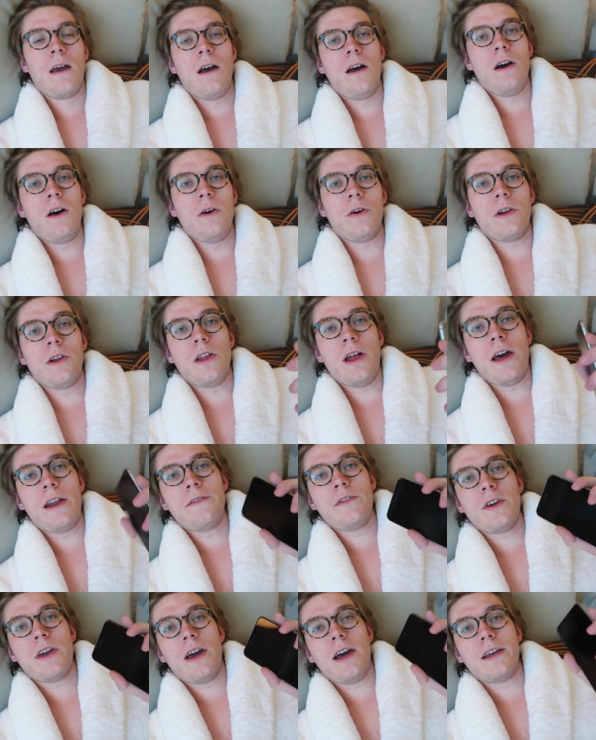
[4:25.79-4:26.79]
Oh, and a lot
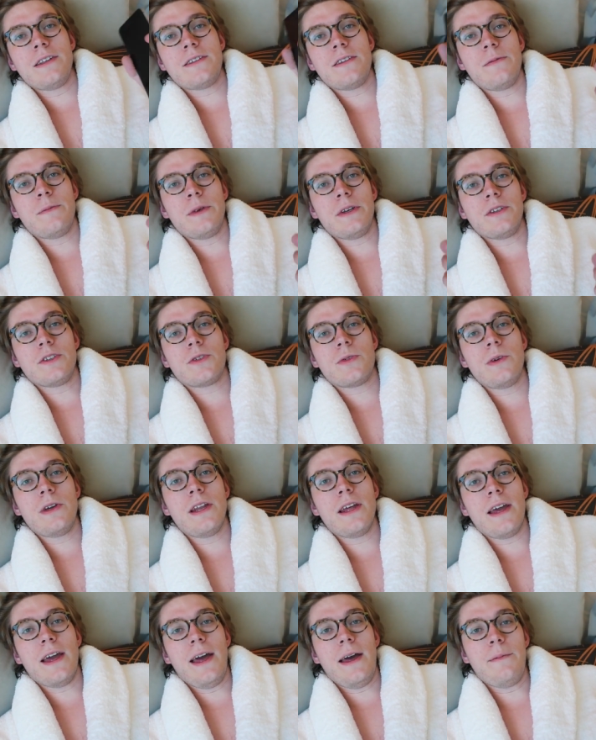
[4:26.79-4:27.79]
of you guys have been
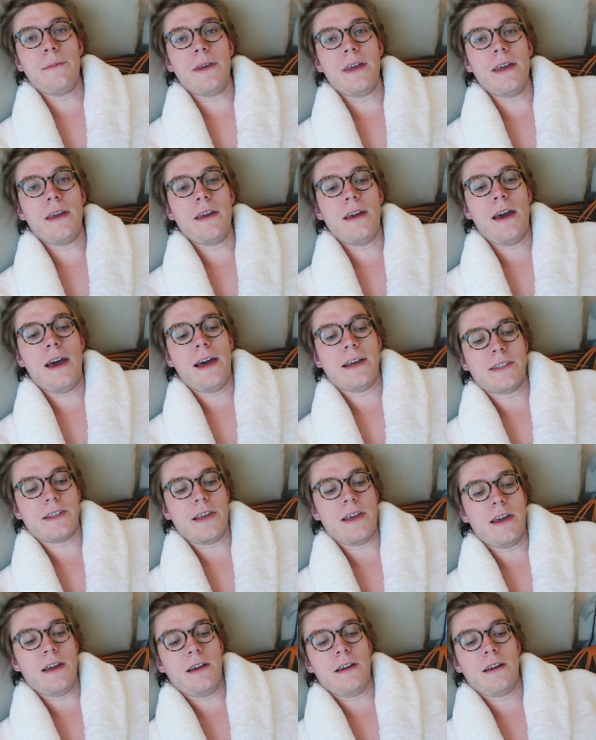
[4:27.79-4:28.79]
tweeting at me
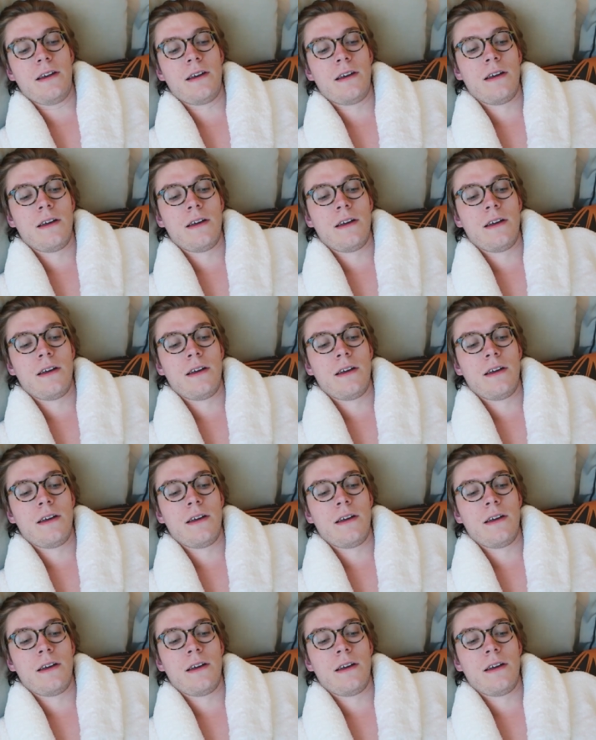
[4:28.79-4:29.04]
asking